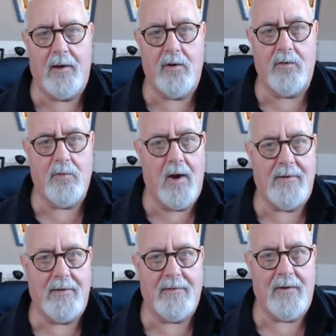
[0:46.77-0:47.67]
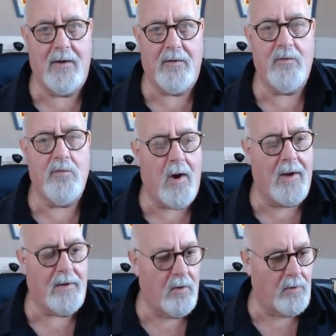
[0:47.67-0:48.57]
good writing skills and
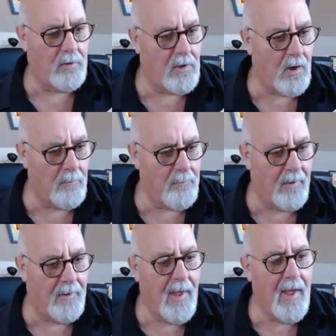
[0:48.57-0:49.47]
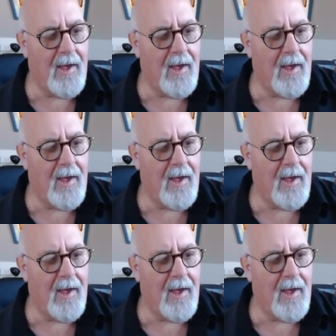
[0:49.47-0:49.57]
write good copy.